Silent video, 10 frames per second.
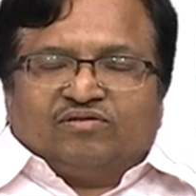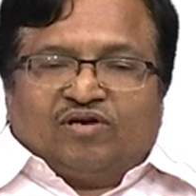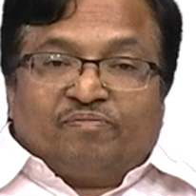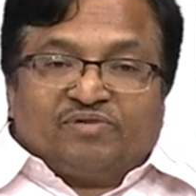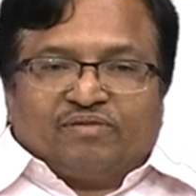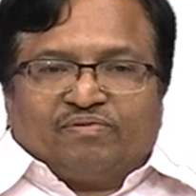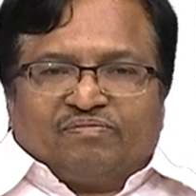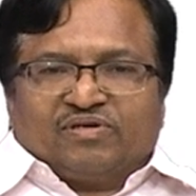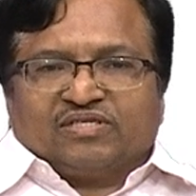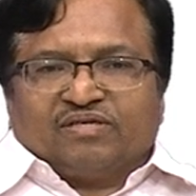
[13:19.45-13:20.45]
The optical
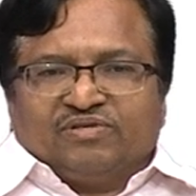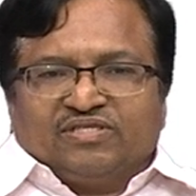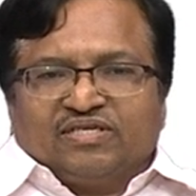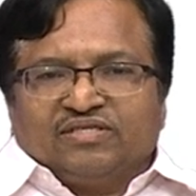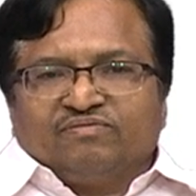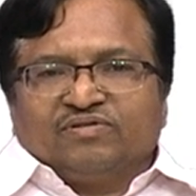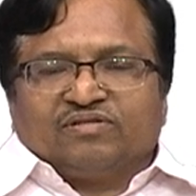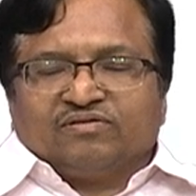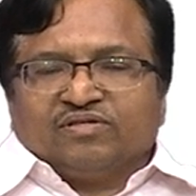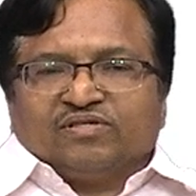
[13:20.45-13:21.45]
properties can be changed
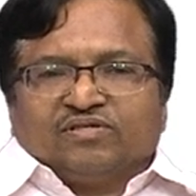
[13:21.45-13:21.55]
with